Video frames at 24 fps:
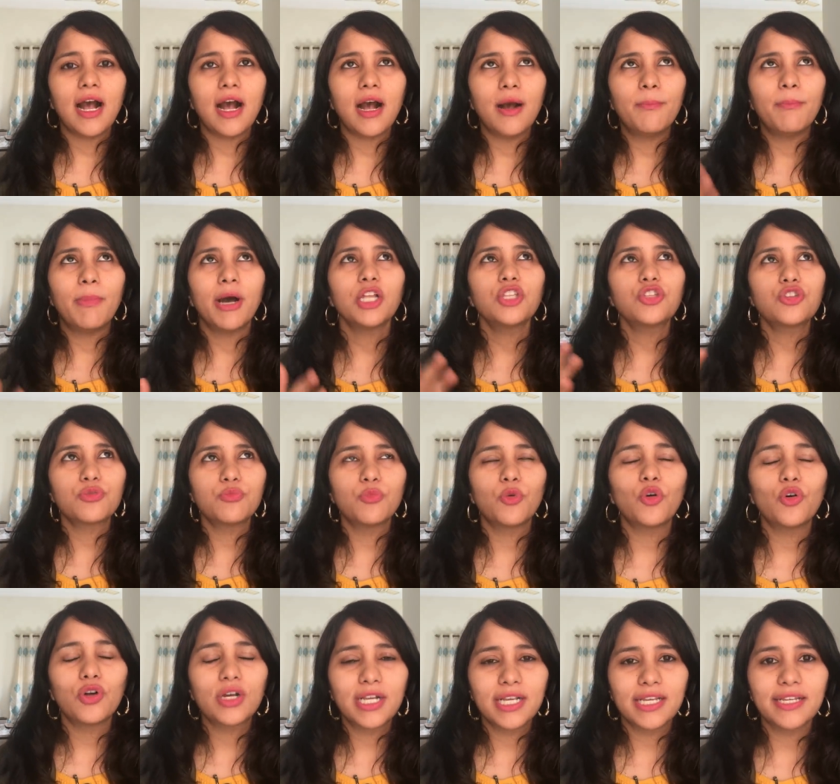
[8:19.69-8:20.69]
a much
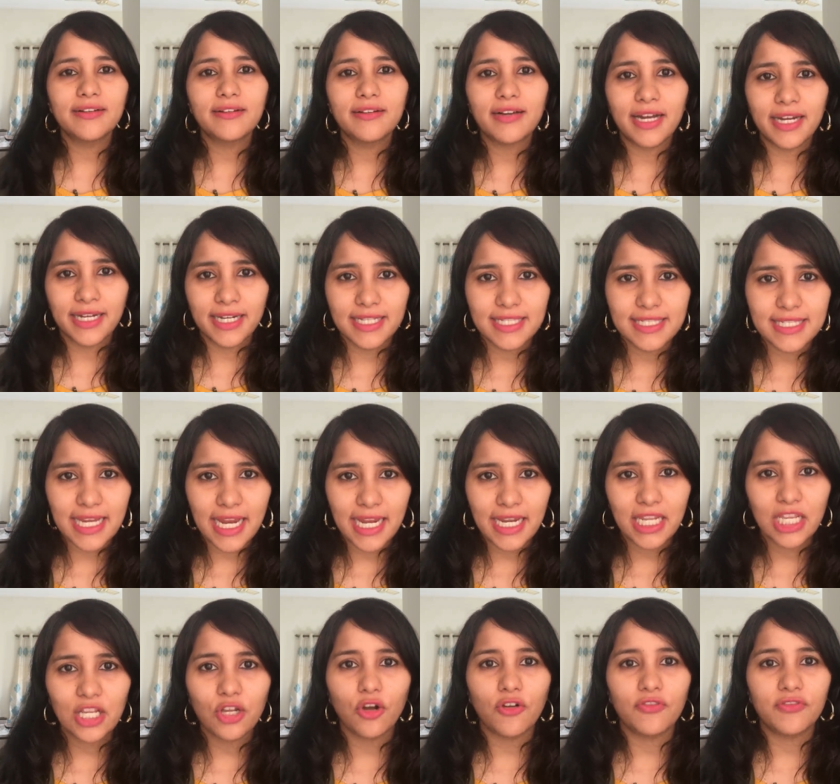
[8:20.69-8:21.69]
more clear
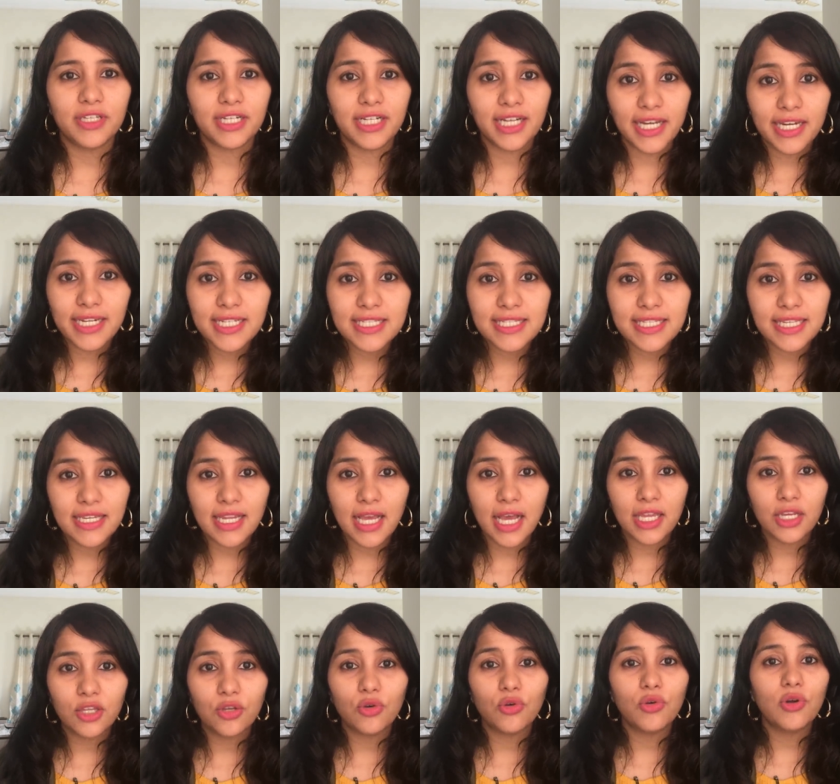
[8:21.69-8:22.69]
understanding of the current
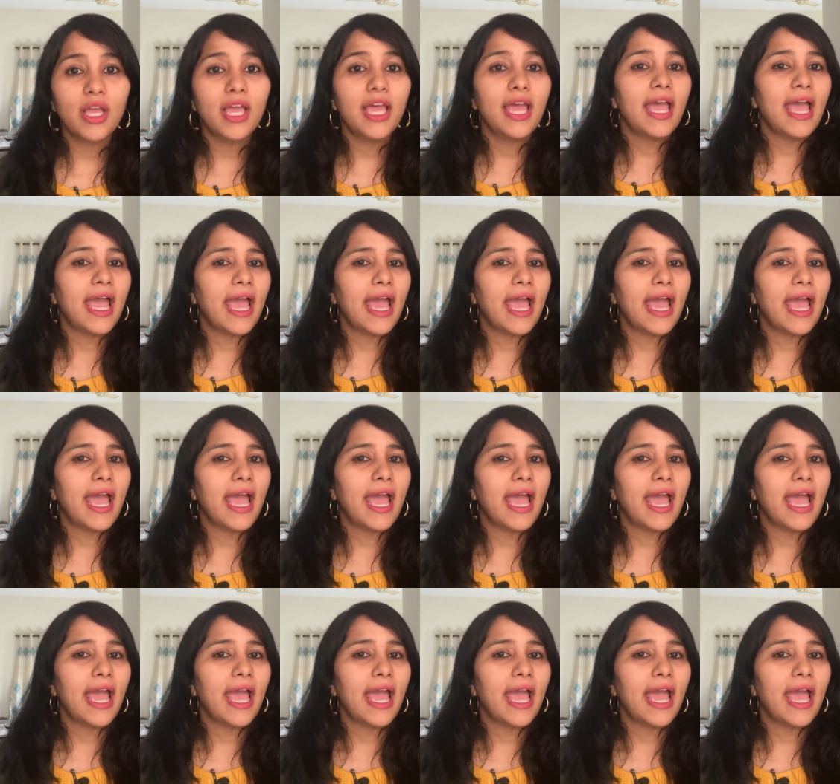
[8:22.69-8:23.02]
scenario